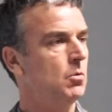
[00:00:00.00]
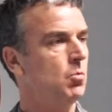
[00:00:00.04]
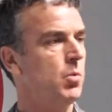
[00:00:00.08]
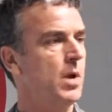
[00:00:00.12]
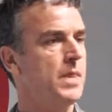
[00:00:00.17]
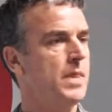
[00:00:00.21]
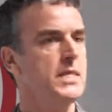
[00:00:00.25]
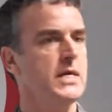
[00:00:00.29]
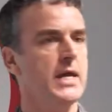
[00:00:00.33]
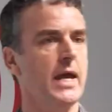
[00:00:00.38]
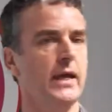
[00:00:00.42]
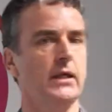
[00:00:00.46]

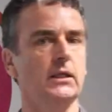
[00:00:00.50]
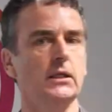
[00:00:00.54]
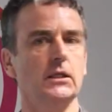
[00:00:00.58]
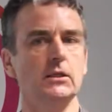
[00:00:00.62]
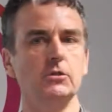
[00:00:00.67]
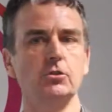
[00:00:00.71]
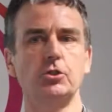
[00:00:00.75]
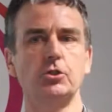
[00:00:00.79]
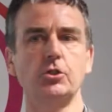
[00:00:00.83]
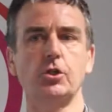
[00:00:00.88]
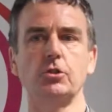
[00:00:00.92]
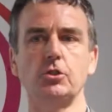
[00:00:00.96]
when the
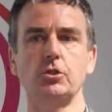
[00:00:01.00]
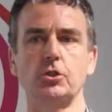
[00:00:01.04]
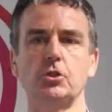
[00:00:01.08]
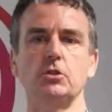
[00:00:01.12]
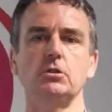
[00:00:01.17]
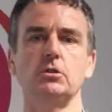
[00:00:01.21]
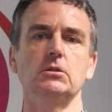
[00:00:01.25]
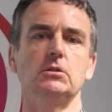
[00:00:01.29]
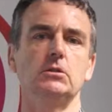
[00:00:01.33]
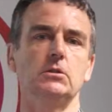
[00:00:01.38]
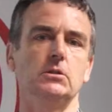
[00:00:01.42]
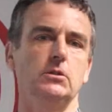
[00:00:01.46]
Anglican Church
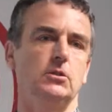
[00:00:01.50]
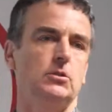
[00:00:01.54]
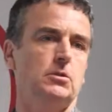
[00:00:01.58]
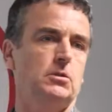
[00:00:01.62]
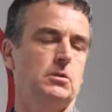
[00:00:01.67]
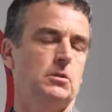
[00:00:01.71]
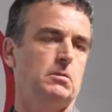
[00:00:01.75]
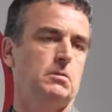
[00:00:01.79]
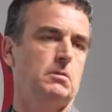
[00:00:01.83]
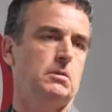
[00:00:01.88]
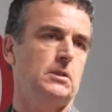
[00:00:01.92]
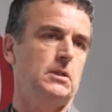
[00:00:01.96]

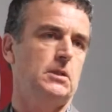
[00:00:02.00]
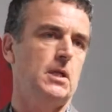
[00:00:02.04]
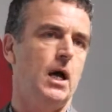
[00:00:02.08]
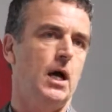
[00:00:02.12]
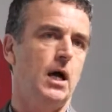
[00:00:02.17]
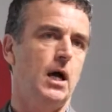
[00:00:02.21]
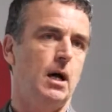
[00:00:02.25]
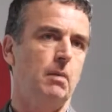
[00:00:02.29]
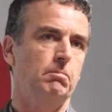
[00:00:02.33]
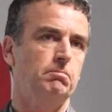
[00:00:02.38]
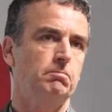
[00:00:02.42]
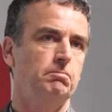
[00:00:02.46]

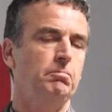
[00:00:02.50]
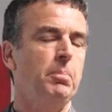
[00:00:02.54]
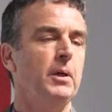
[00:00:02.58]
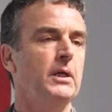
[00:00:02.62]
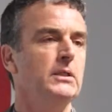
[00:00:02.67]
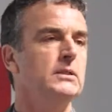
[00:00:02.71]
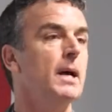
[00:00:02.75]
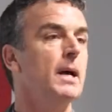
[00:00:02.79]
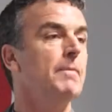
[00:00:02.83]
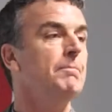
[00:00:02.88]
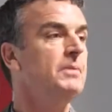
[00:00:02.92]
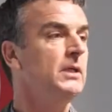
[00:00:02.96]

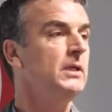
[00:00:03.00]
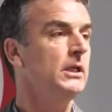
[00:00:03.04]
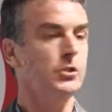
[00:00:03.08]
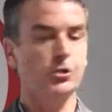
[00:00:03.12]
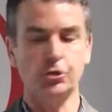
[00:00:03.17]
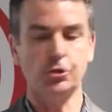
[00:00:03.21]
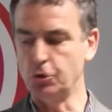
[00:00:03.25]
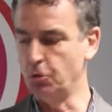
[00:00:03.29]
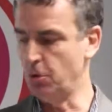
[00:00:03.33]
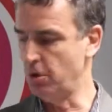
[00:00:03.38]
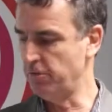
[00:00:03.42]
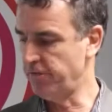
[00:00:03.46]
picked up the
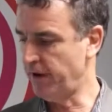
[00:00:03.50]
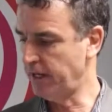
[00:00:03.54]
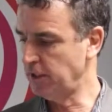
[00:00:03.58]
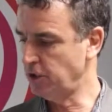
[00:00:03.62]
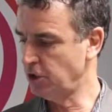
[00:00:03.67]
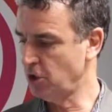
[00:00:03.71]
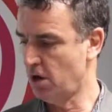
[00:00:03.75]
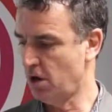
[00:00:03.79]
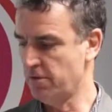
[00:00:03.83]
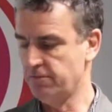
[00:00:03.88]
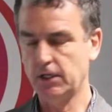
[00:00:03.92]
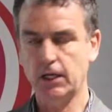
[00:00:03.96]
issue of
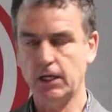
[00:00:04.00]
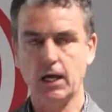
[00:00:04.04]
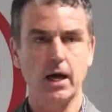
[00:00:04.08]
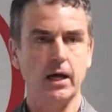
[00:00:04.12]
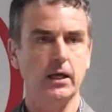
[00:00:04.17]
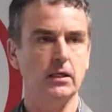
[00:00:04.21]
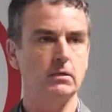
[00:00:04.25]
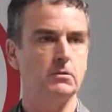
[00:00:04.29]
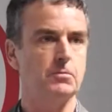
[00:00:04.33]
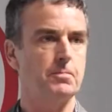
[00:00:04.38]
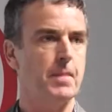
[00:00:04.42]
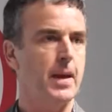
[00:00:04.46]

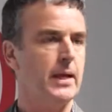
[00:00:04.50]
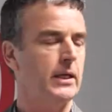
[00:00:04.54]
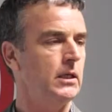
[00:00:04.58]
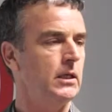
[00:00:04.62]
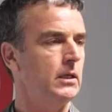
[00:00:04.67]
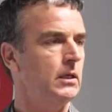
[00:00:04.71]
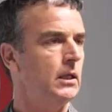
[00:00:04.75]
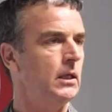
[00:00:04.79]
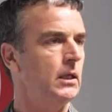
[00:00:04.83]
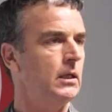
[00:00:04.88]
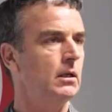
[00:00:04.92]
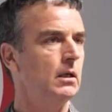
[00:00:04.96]
HIV/AIDS back
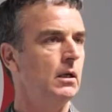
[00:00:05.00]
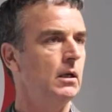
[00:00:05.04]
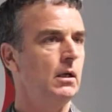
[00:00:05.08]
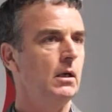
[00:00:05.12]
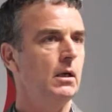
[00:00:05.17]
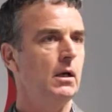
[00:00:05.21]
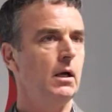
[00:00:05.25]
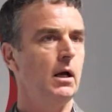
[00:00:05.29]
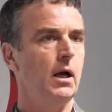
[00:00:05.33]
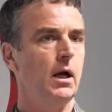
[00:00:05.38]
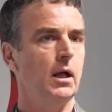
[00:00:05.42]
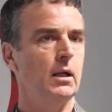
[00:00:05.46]
in the
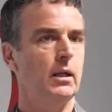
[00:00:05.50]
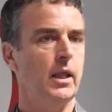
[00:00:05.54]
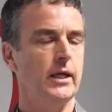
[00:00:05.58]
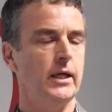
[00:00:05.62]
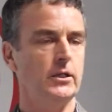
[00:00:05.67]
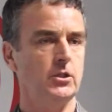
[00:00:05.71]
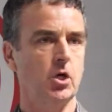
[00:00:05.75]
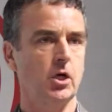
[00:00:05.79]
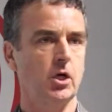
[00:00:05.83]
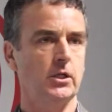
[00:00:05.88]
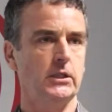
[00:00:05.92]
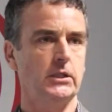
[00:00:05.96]

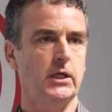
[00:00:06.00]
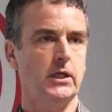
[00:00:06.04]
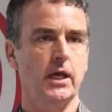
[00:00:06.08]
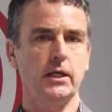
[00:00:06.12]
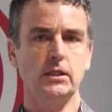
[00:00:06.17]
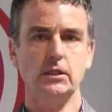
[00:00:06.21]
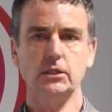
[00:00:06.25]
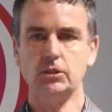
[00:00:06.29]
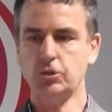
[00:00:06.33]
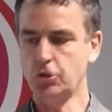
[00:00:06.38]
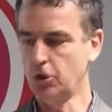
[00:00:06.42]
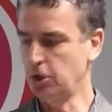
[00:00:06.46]
late
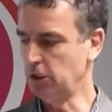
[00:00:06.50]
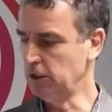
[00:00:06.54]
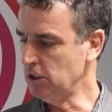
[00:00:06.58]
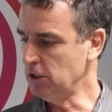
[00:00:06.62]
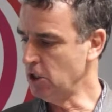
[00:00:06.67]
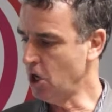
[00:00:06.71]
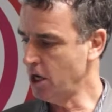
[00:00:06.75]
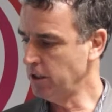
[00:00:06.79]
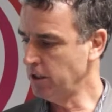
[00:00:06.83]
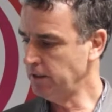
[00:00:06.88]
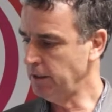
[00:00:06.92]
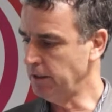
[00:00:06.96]
1980s, early
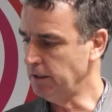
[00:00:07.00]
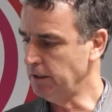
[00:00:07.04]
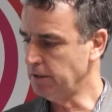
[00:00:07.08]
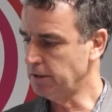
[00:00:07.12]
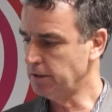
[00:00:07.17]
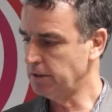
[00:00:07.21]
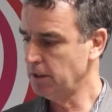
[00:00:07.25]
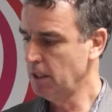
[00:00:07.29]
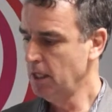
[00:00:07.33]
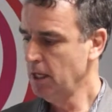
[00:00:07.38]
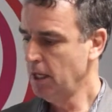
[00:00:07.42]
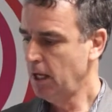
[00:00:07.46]

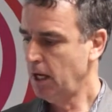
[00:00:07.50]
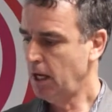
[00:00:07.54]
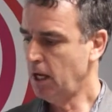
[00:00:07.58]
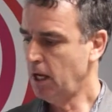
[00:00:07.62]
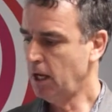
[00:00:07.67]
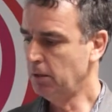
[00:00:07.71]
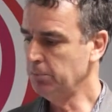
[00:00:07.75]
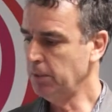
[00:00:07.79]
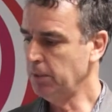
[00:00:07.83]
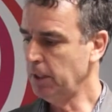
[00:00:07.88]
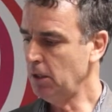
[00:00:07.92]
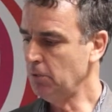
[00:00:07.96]
90s,
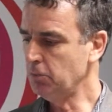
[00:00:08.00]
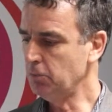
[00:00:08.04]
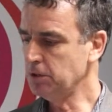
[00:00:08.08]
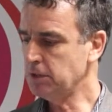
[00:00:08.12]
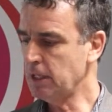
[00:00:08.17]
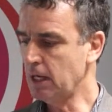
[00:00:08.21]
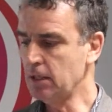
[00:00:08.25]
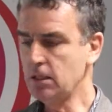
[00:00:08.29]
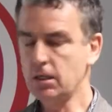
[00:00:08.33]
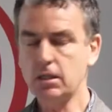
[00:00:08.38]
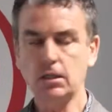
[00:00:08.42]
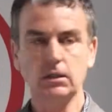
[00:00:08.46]
it
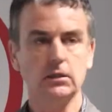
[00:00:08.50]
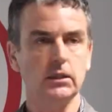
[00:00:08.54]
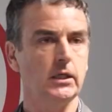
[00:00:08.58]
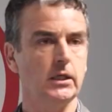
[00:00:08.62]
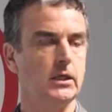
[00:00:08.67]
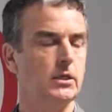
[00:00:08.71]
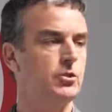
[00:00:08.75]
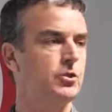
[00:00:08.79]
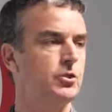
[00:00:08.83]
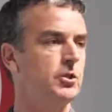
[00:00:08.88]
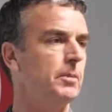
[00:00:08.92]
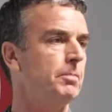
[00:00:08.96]
was under the
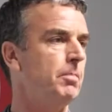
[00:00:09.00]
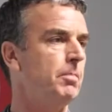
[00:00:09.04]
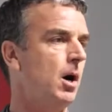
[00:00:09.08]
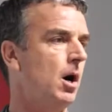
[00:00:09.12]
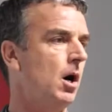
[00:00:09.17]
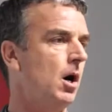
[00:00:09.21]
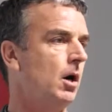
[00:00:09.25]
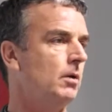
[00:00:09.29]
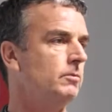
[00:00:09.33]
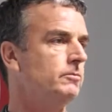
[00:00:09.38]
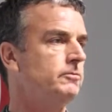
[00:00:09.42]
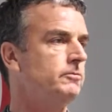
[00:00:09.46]
leadership
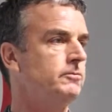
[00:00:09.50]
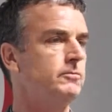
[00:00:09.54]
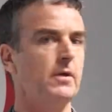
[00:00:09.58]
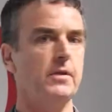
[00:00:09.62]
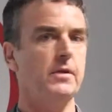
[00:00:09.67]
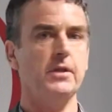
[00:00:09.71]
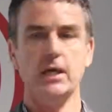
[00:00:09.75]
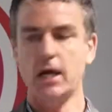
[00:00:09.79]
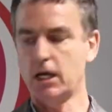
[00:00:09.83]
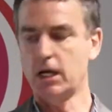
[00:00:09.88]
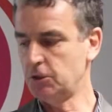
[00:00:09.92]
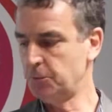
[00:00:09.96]

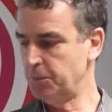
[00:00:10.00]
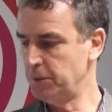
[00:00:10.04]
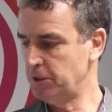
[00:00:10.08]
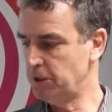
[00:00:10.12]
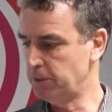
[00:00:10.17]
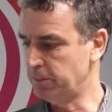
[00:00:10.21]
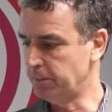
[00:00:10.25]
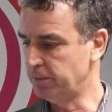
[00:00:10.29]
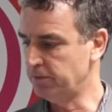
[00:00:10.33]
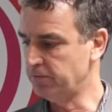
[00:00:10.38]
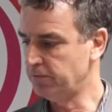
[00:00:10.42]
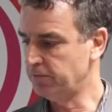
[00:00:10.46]
of the
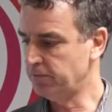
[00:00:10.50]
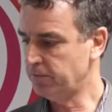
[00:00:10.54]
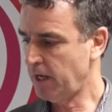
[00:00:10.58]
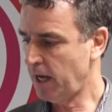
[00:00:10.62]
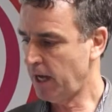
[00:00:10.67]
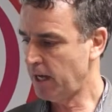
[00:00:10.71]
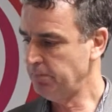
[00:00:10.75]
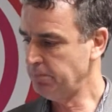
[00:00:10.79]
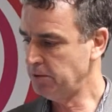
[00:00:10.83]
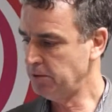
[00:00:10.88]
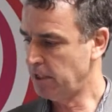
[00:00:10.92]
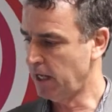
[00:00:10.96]
Archbishop of
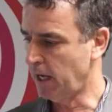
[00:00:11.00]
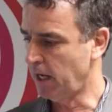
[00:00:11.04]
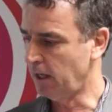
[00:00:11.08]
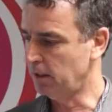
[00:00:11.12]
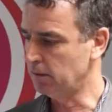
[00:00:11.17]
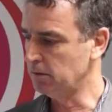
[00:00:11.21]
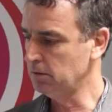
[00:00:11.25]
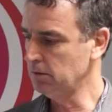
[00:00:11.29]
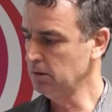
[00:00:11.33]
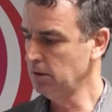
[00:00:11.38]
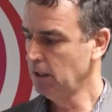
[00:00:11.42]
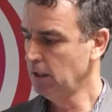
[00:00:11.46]
Cape
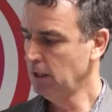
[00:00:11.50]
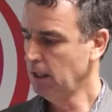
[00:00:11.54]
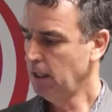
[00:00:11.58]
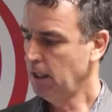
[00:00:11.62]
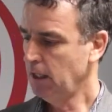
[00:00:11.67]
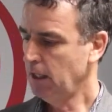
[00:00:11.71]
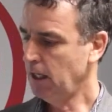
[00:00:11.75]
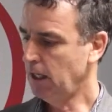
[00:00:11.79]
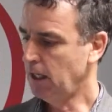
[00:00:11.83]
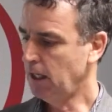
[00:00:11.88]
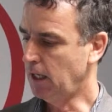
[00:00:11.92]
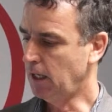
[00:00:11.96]
Town,
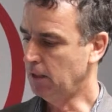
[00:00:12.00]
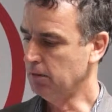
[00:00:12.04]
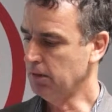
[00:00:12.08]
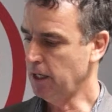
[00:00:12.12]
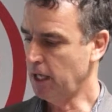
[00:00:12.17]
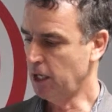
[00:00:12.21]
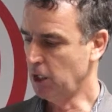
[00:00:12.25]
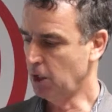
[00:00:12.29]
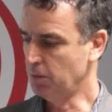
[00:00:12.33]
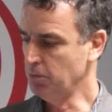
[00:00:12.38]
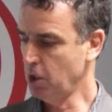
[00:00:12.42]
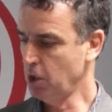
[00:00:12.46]

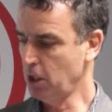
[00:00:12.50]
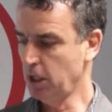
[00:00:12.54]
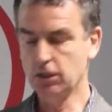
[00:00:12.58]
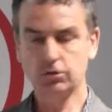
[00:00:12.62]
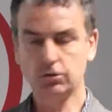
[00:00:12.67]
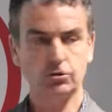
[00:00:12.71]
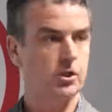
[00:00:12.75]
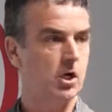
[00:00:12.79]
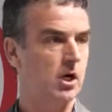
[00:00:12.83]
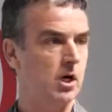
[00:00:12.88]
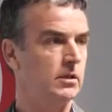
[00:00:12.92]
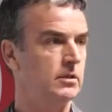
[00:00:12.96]
and I'm not
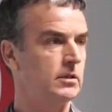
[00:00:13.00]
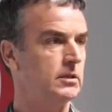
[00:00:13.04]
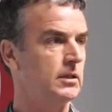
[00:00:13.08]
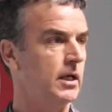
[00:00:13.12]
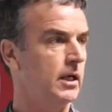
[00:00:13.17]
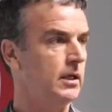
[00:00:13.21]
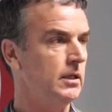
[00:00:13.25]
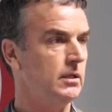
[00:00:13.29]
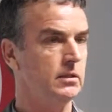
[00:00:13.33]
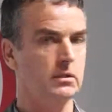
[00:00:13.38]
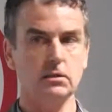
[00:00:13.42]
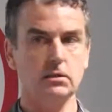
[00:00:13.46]
going to try and
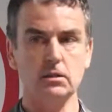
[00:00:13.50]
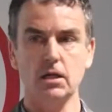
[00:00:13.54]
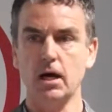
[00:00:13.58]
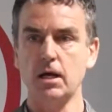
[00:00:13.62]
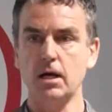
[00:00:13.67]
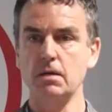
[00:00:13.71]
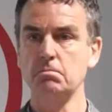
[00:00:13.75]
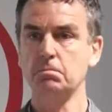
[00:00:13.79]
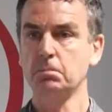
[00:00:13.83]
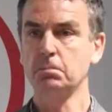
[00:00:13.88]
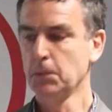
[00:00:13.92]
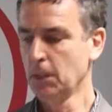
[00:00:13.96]
say his
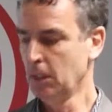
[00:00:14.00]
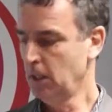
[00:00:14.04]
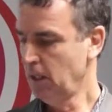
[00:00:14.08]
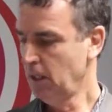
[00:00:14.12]
name,